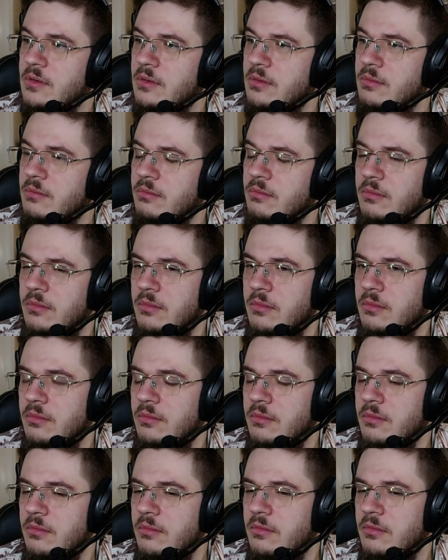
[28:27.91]

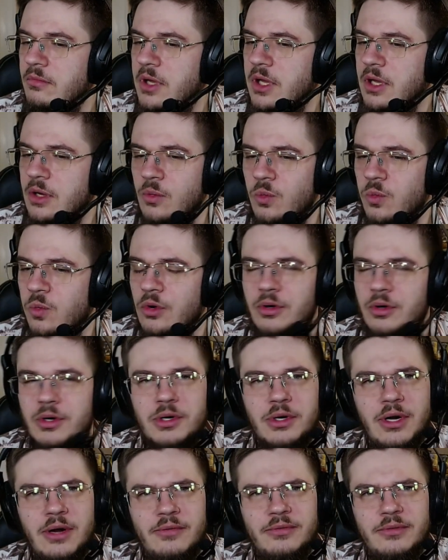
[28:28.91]
Make
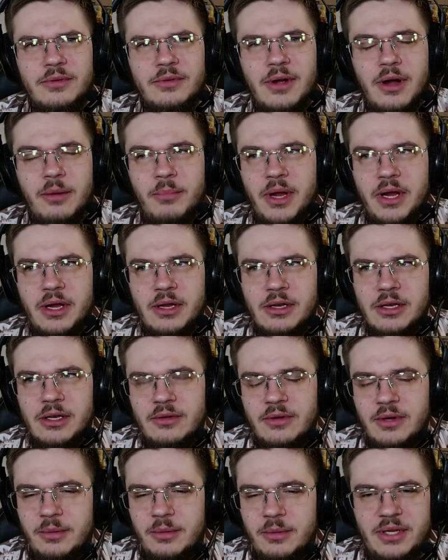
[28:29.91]
Warcraft... make
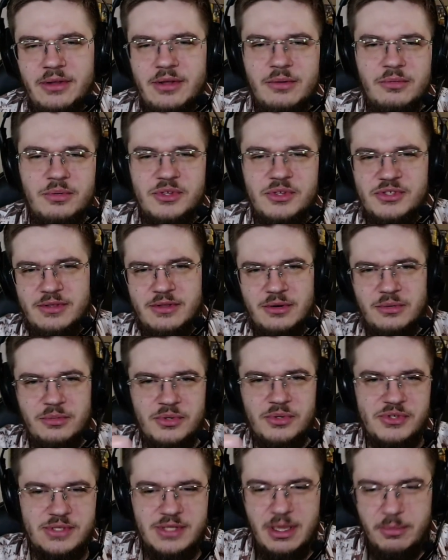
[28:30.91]
love... I mean, there
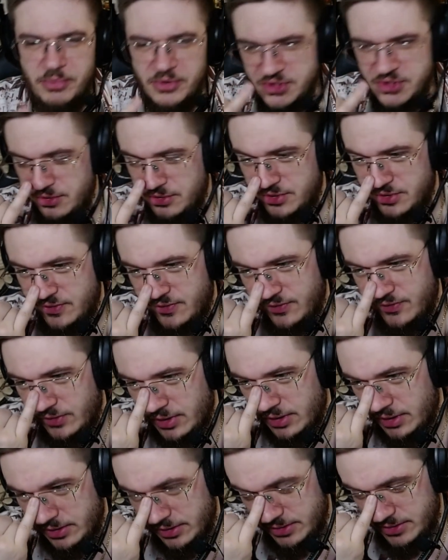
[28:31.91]
was an episode of
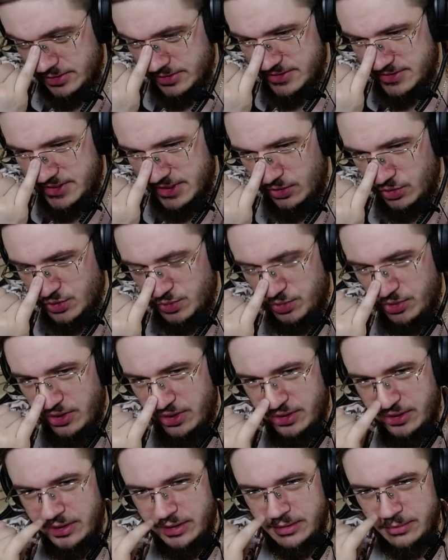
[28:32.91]
South
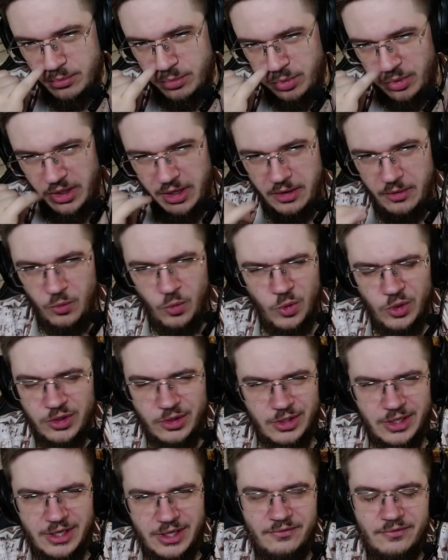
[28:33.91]
Park, like, play
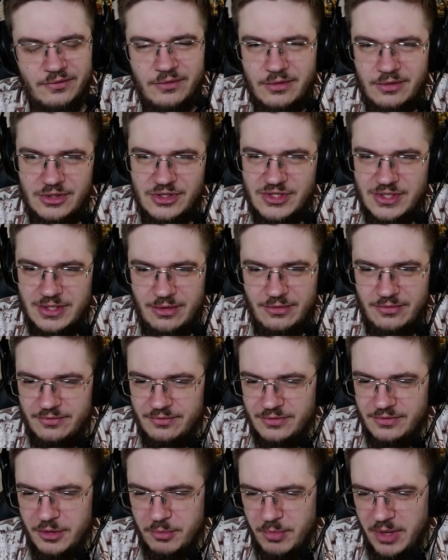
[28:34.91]
Warcraft instead of
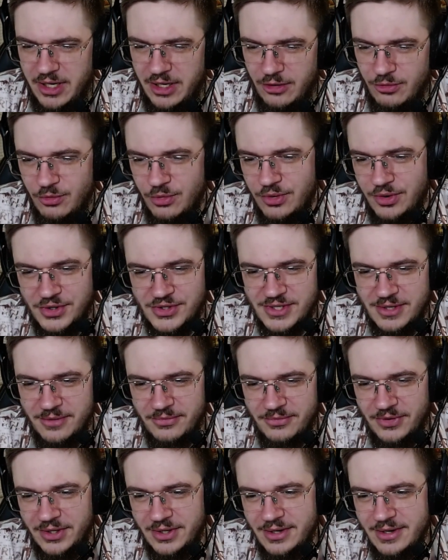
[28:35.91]
like, making war or something.